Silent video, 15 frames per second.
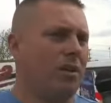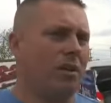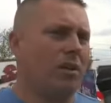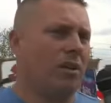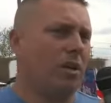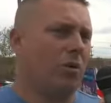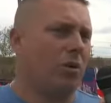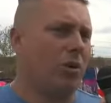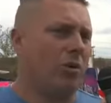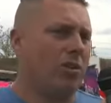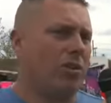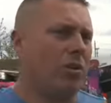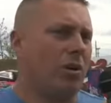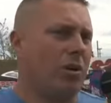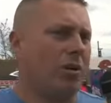You know, we're only
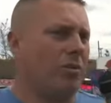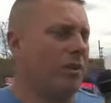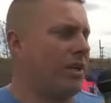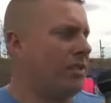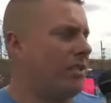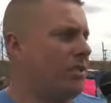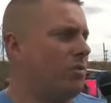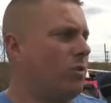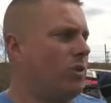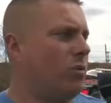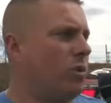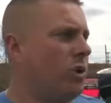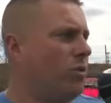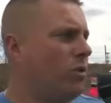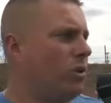starting the races with
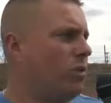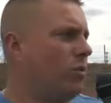21,